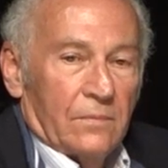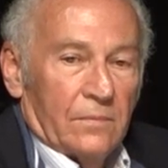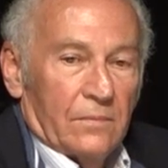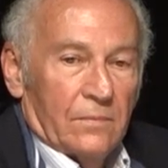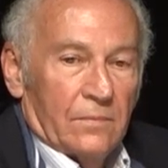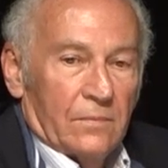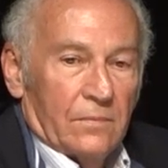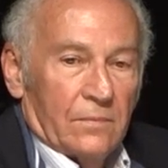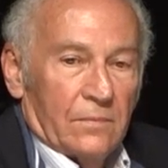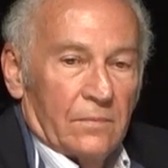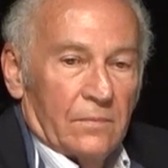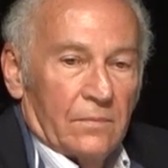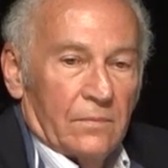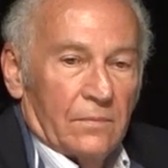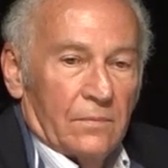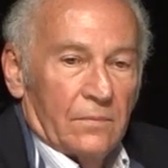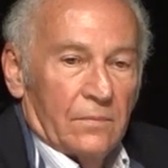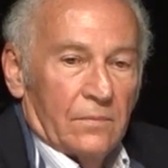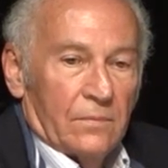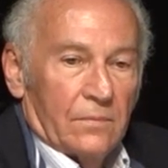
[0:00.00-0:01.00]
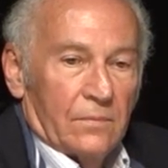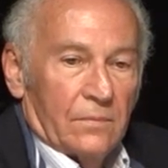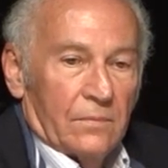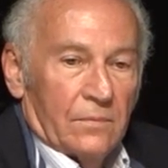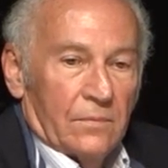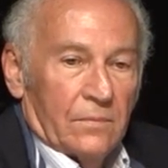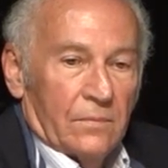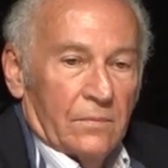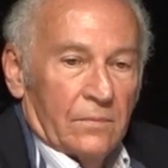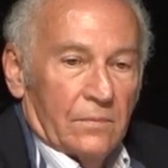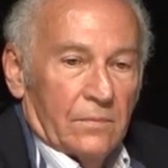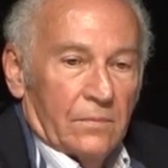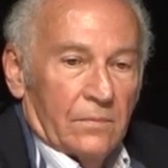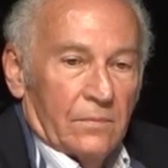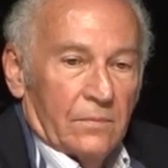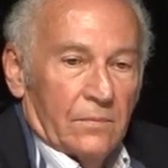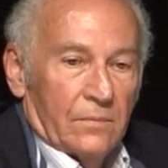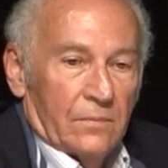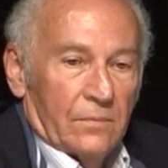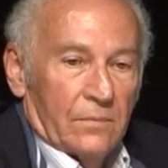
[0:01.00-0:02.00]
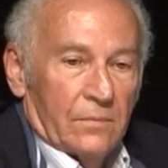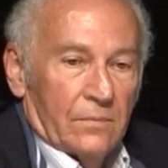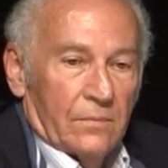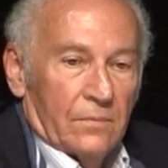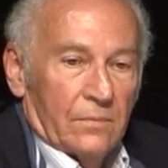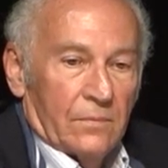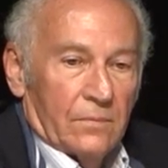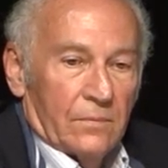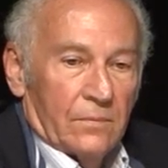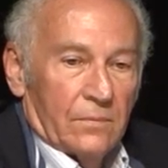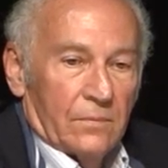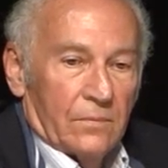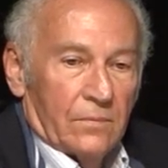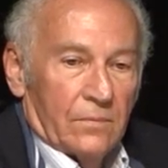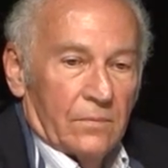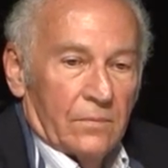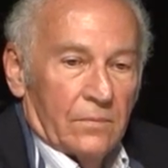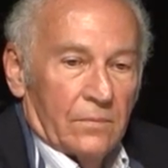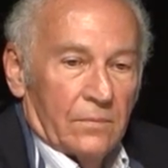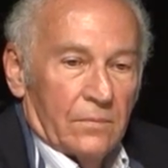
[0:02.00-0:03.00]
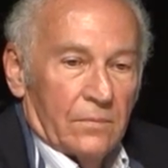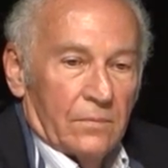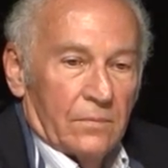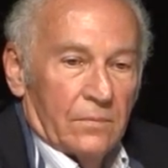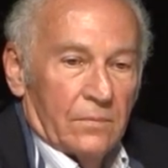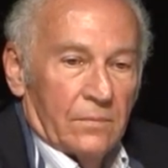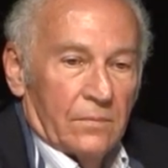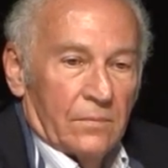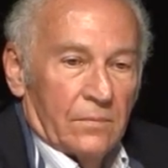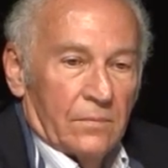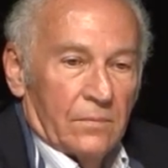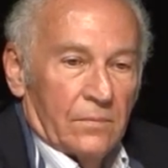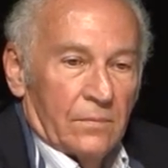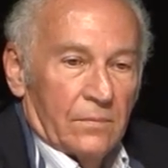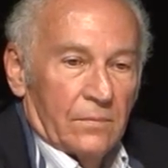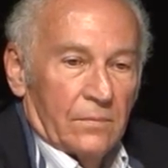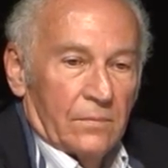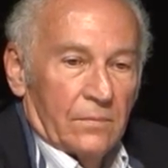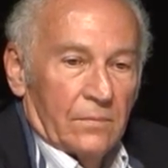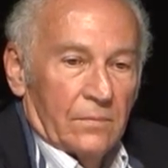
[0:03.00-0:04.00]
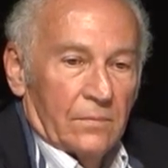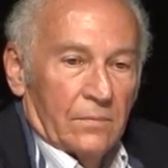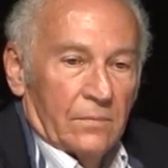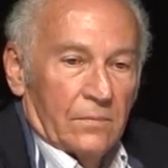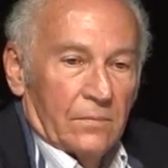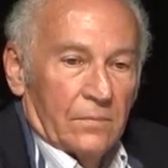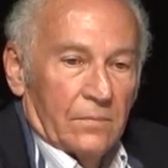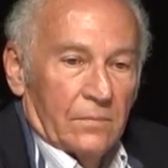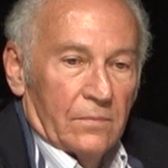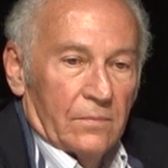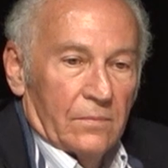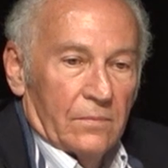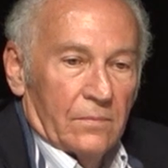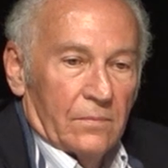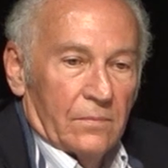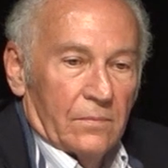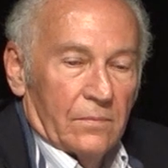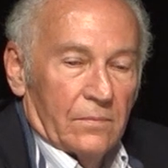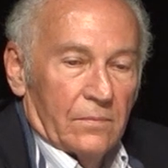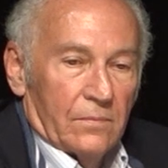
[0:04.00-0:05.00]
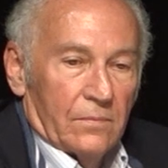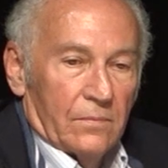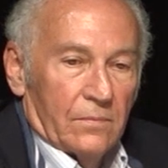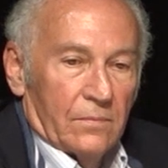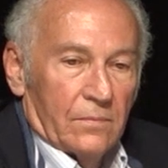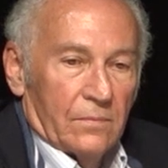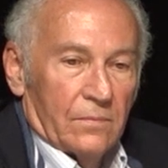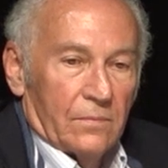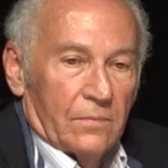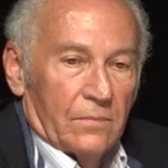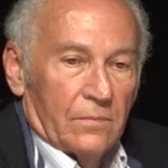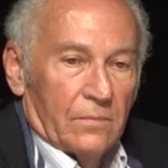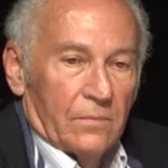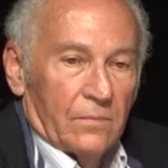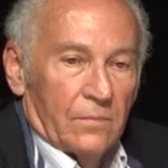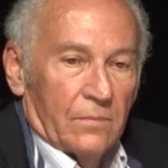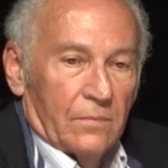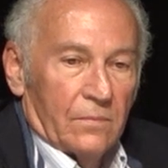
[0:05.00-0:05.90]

[no speech]